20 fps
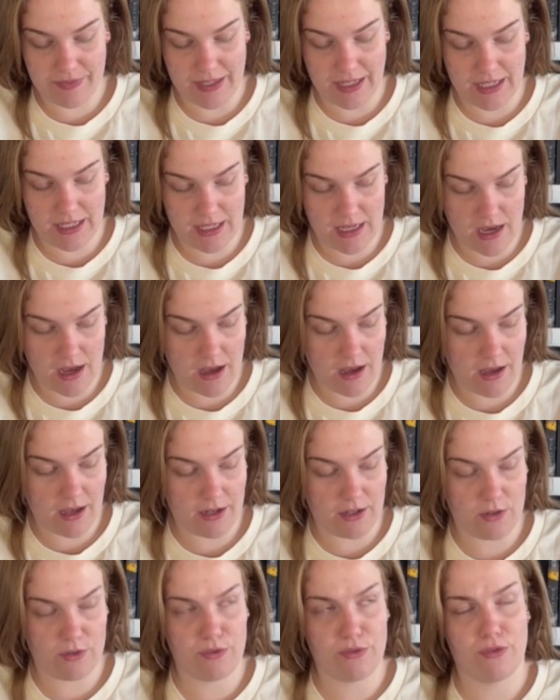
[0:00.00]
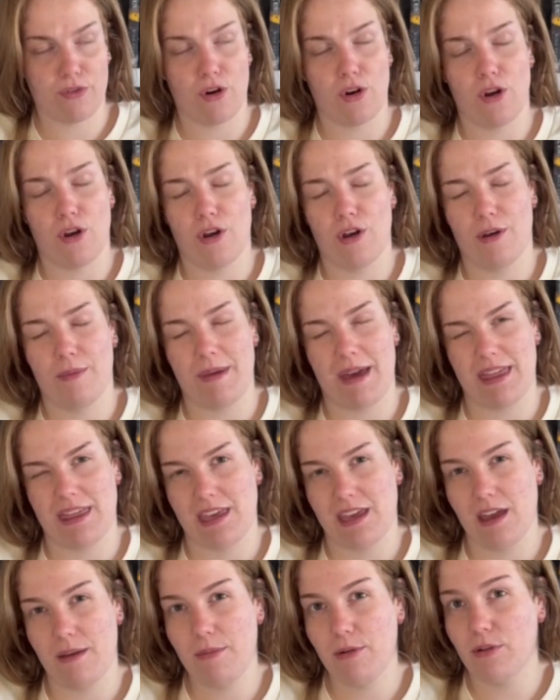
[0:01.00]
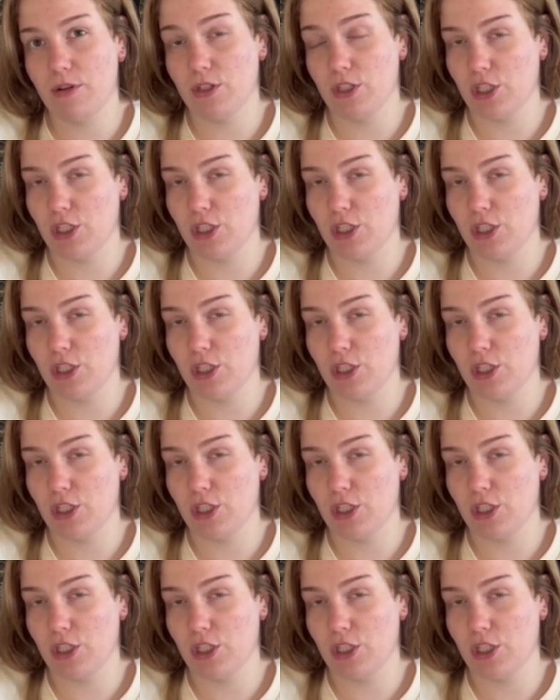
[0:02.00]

yarn from, I think I bought it